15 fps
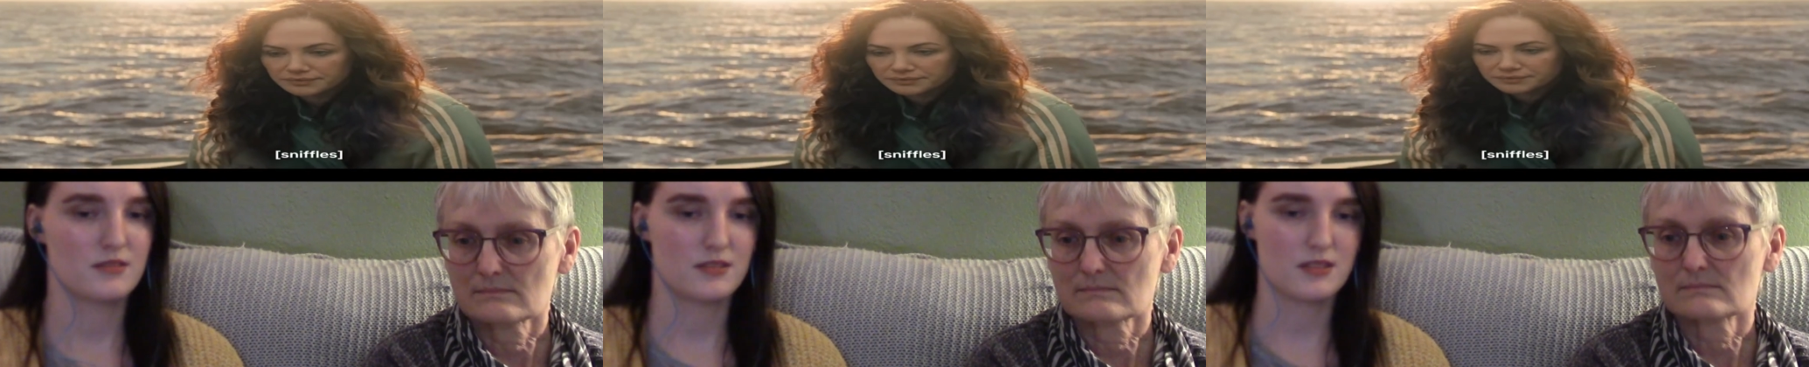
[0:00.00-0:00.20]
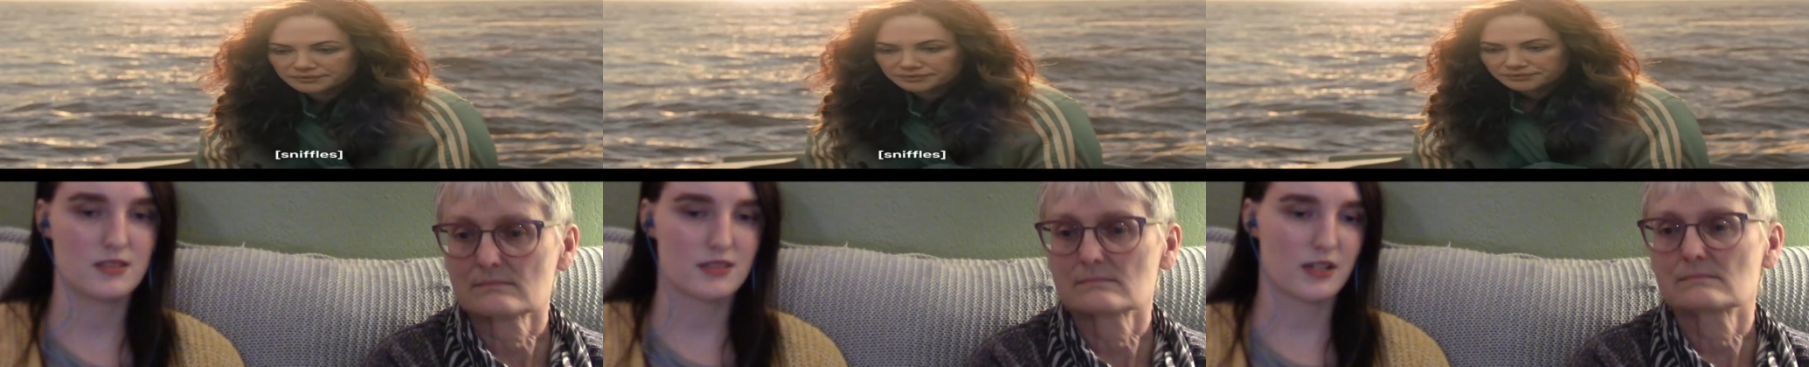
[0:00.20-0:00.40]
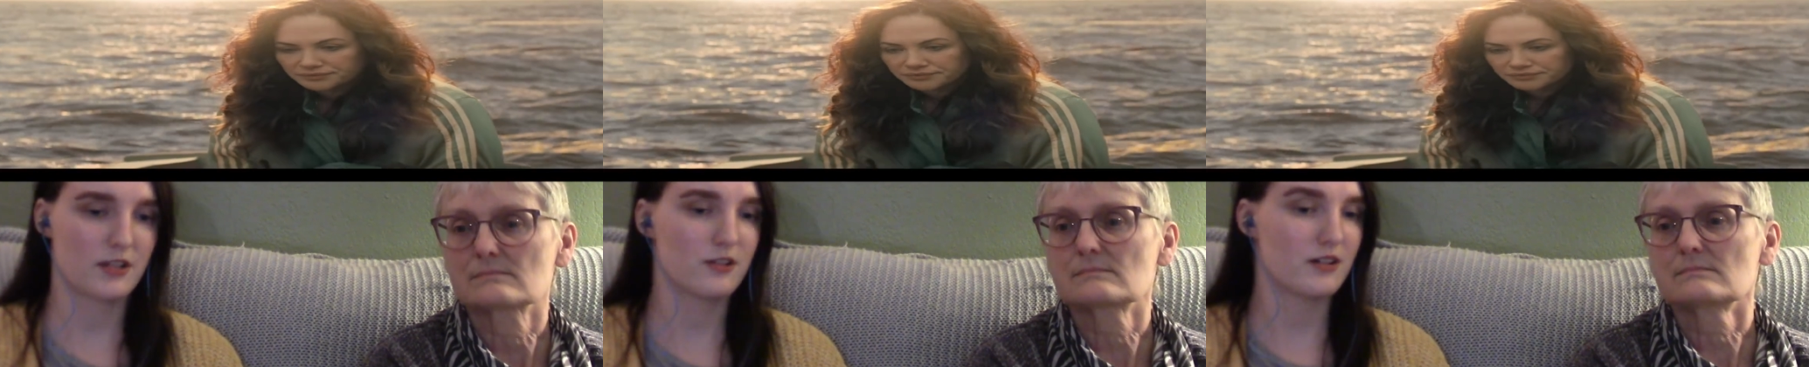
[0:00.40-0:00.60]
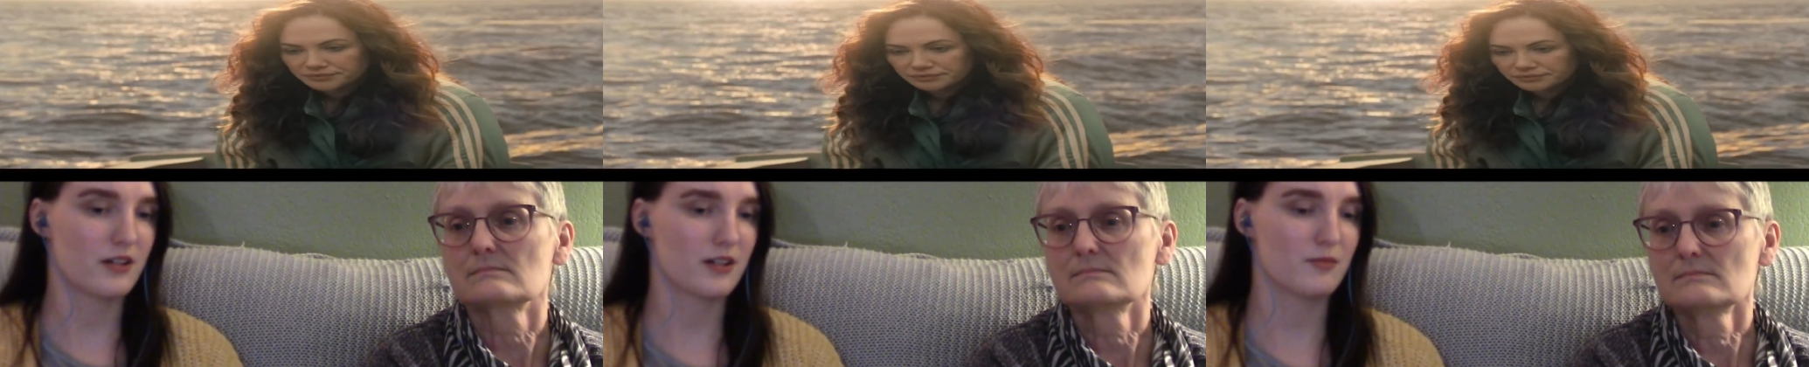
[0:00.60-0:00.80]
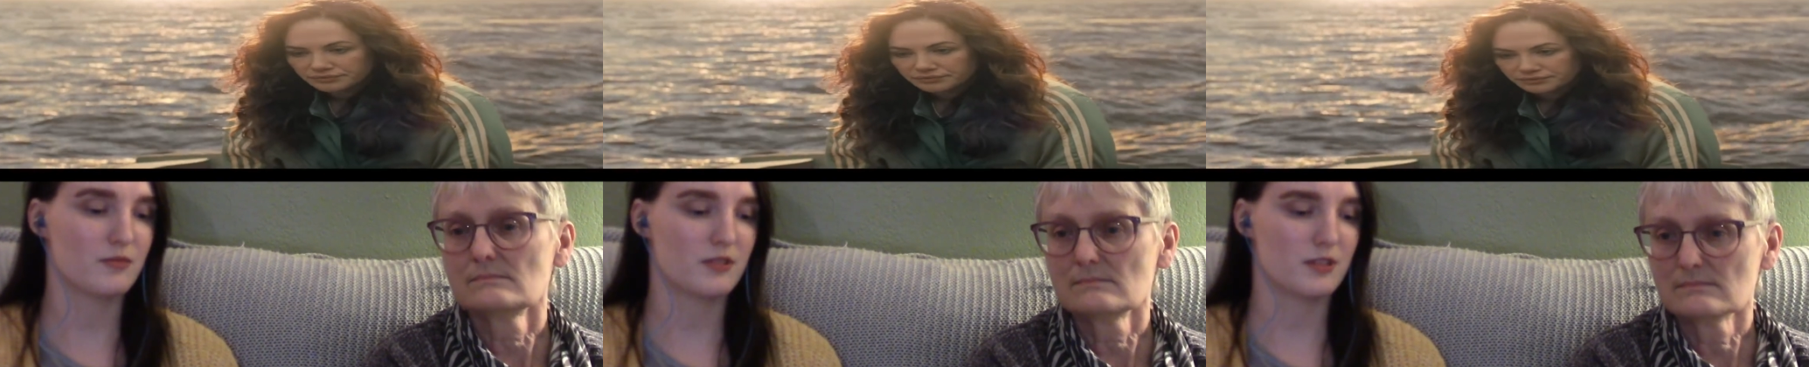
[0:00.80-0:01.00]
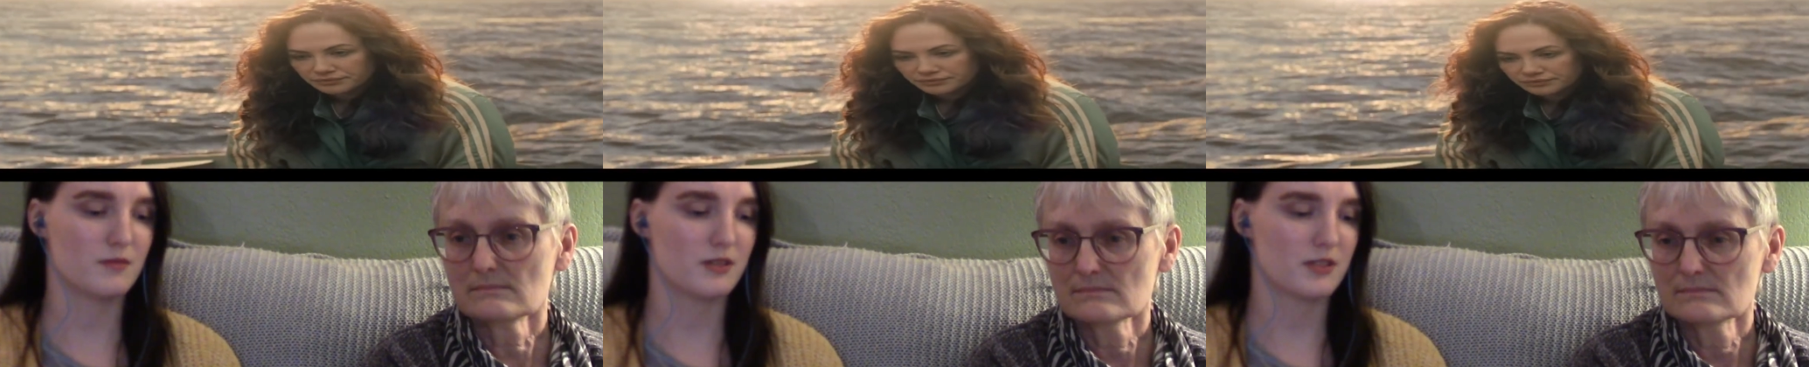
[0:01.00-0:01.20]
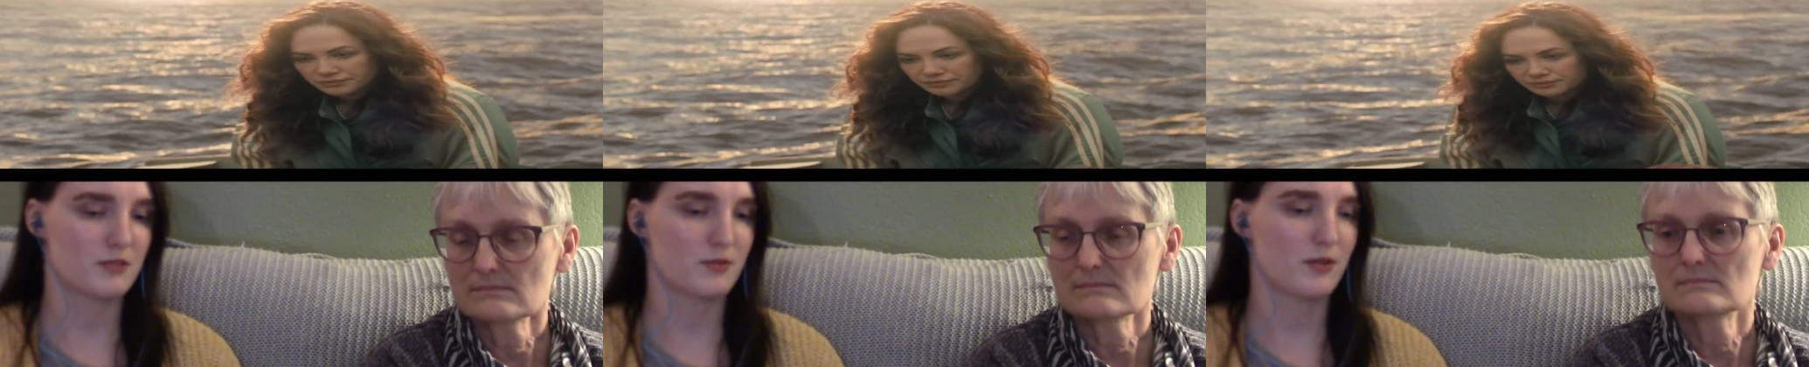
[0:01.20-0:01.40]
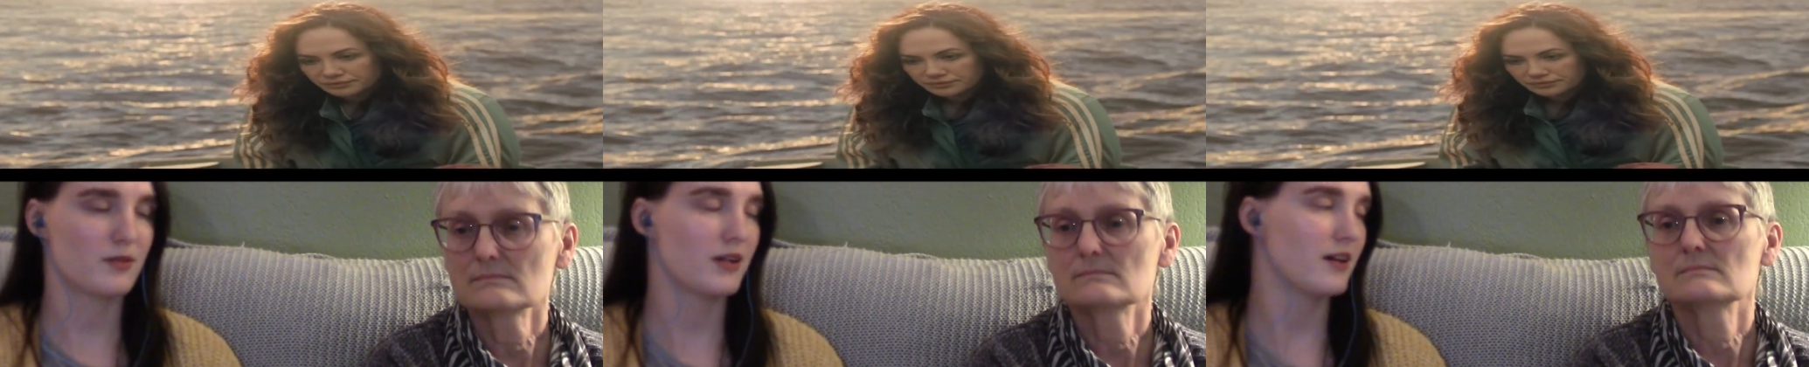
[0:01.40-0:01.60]
Speaker 1: he's like, I know you're not going to believe me.
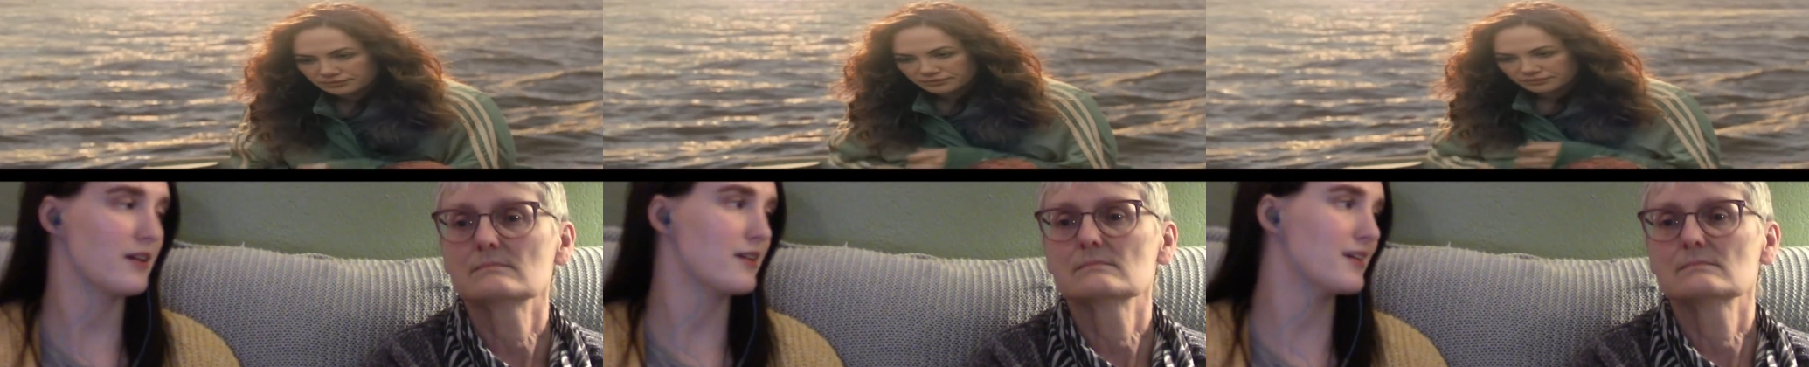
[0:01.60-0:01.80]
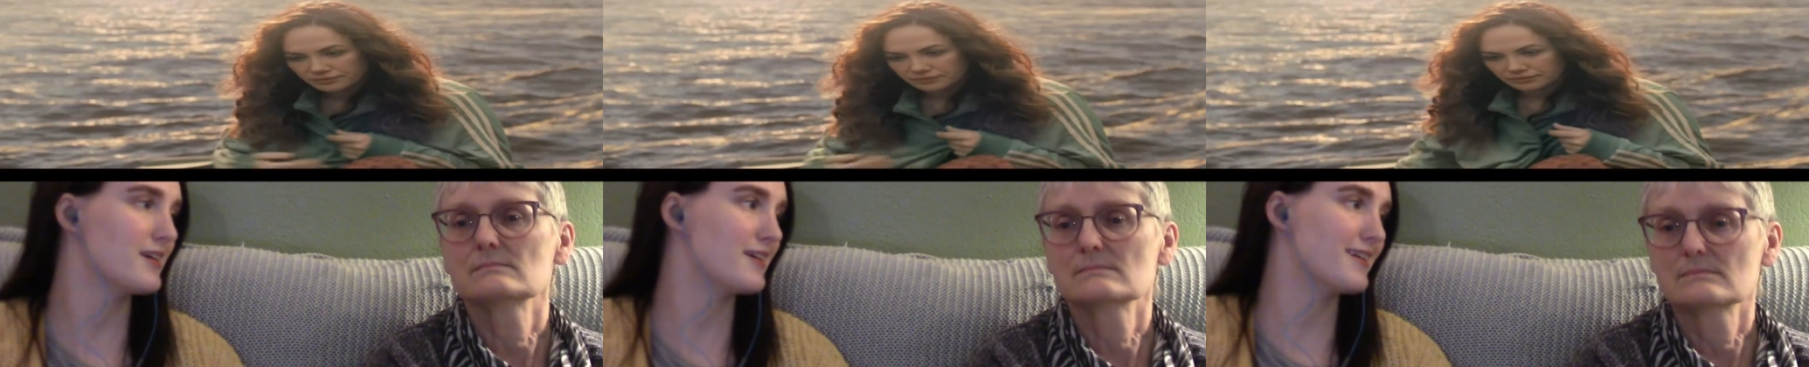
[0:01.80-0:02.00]
That's why we're out here.